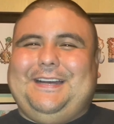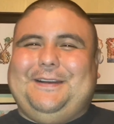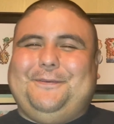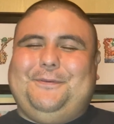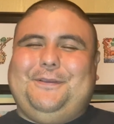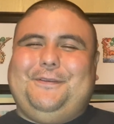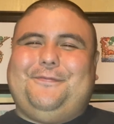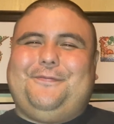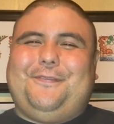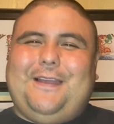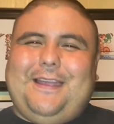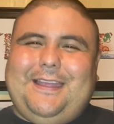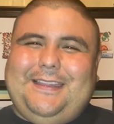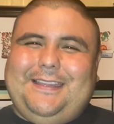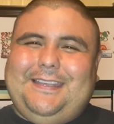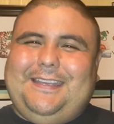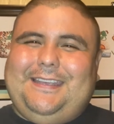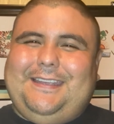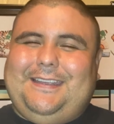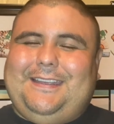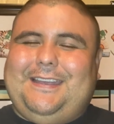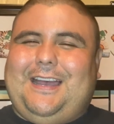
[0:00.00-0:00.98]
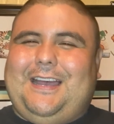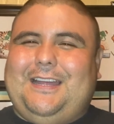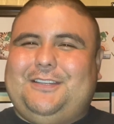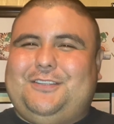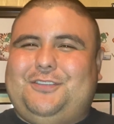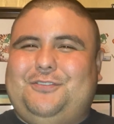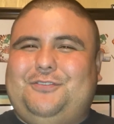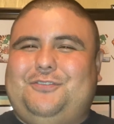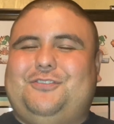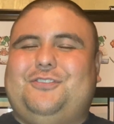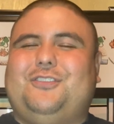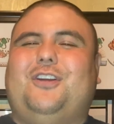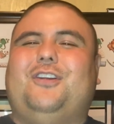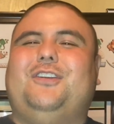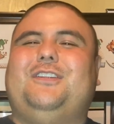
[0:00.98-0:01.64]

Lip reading: we finally got to start